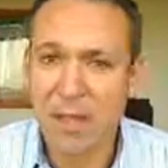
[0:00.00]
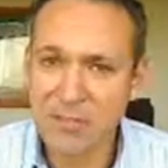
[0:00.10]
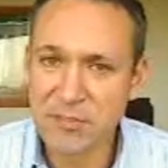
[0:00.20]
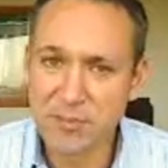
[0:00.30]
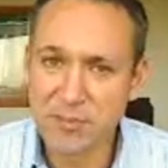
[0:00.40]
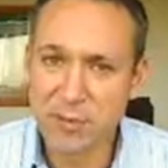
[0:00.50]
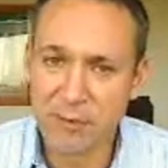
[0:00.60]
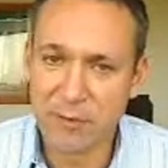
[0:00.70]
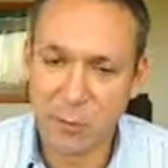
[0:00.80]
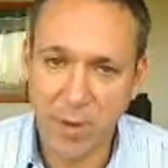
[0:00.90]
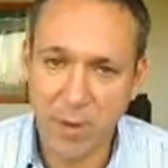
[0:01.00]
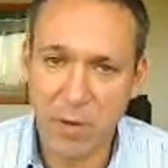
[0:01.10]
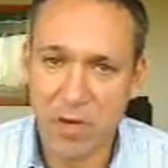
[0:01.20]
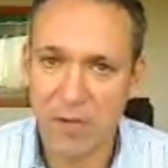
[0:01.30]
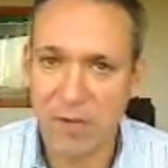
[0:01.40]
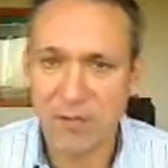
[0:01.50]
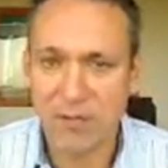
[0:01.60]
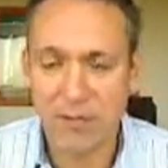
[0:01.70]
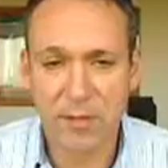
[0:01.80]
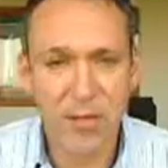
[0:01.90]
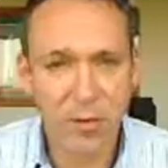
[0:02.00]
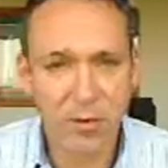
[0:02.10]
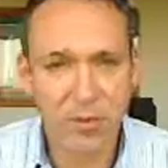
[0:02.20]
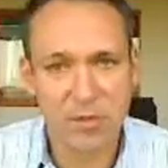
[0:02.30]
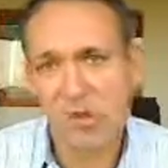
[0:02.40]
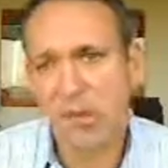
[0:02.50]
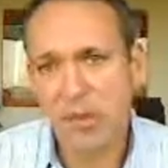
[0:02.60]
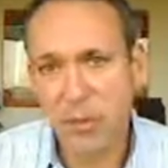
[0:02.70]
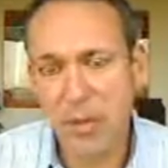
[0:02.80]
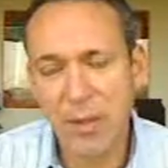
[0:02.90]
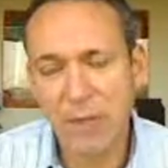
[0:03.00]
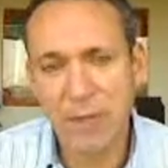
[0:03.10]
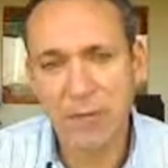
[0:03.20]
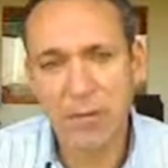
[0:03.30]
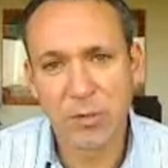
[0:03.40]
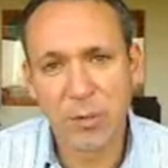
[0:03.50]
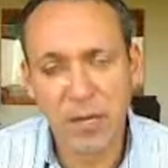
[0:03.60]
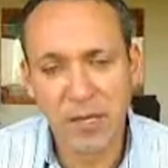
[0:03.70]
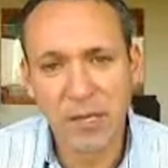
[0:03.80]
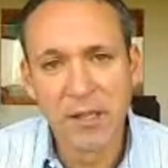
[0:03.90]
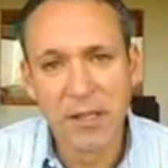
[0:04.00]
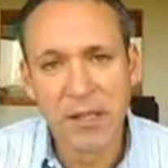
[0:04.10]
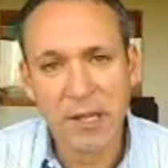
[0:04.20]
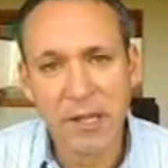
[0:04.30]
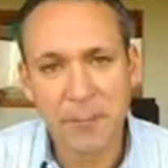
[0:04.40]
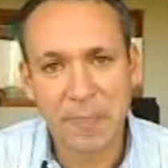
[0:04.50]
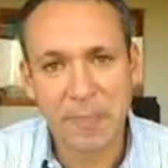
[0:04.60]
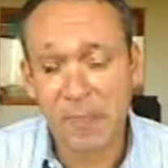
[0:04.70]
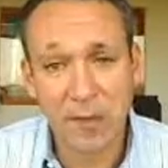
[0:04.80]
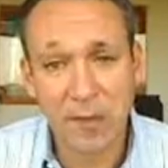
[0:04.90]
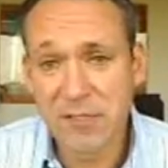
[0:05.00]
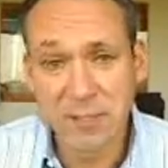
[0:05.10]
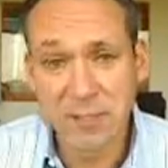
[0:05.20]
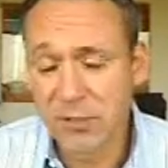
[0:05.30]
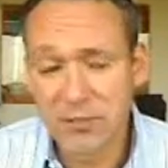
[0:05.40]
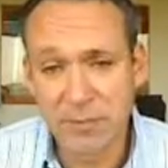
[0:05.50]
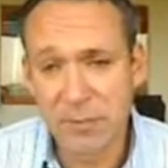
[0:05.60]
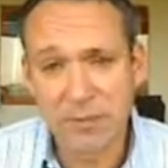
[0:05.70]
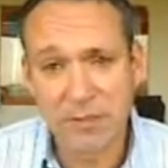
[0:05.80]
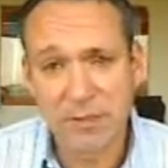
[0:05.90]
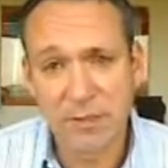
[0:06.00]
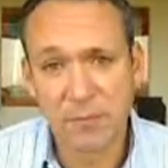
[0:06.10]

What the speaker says: Also, in foreign markets, the LIBOR, the London Interbank Offered Rate, it's frozen basically.